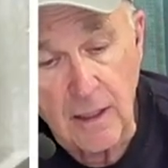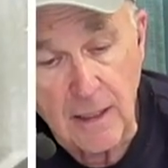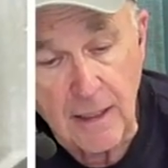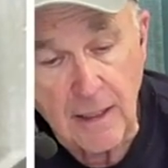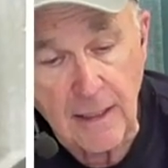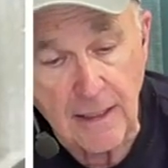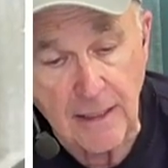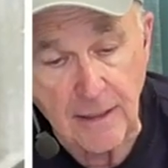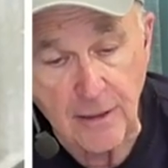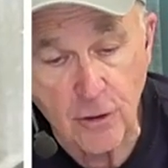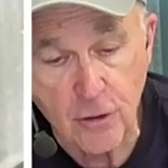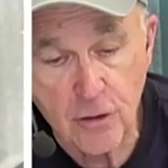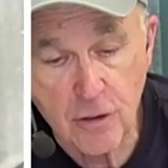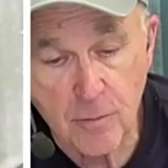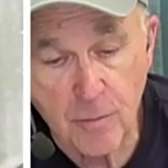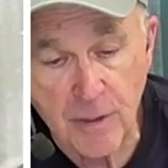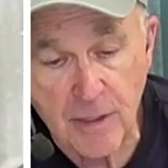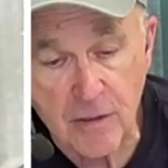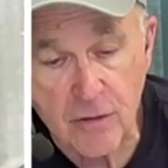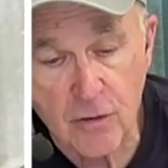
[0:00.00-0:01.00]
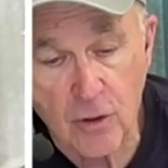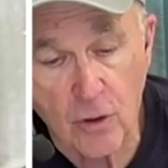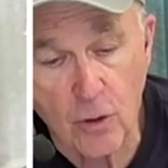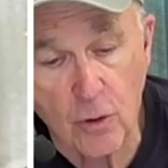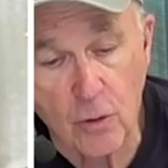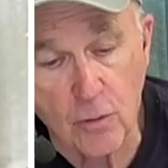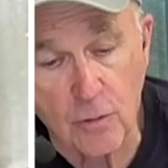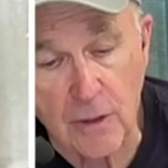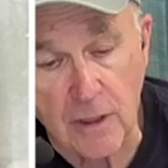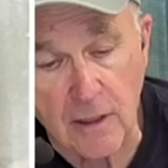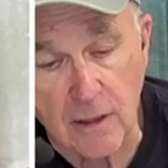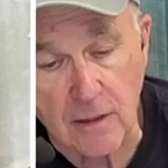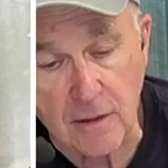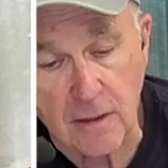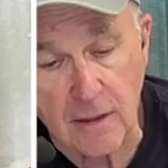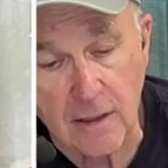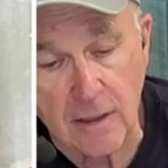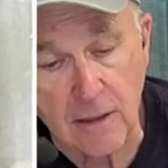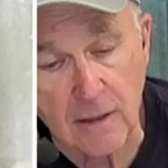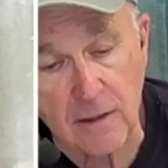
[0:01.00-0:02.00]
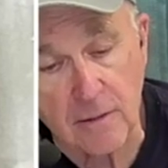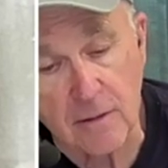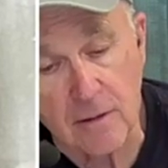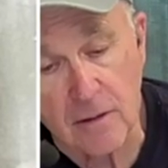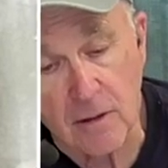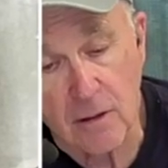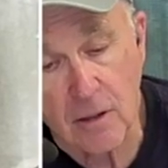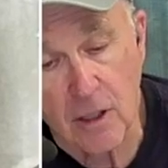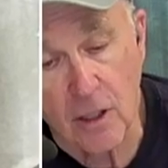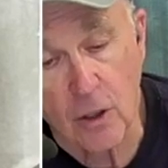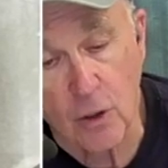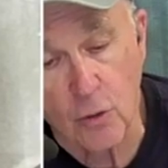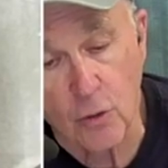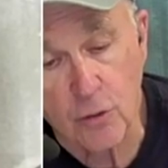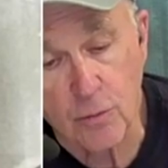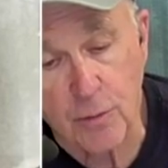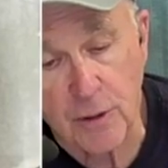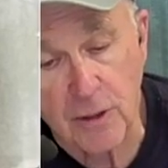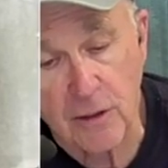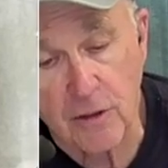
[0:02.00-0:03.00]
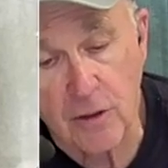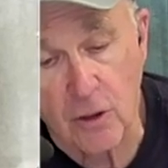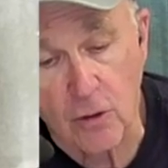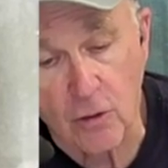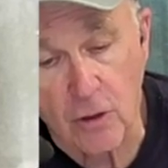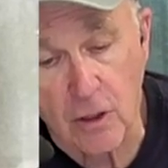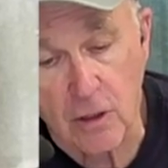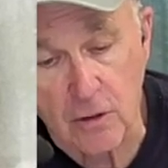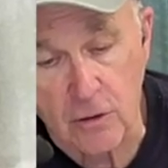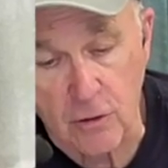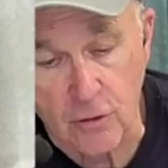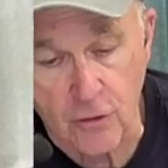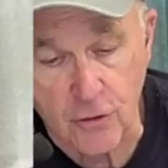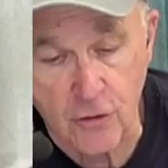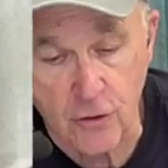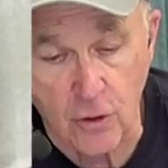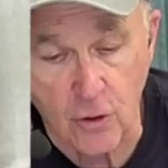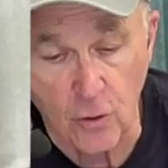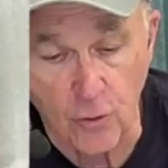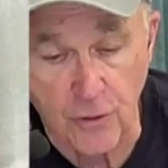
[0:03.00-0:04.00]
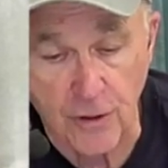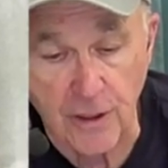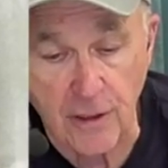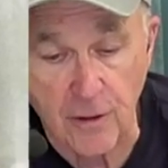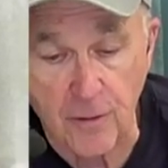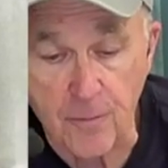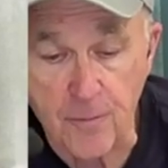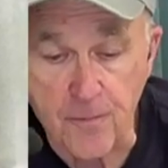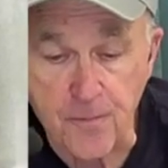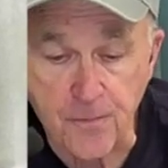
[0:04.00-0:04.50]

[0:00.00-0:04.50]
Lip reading: It used to be sold at Lowe's, but it no longer is sold there.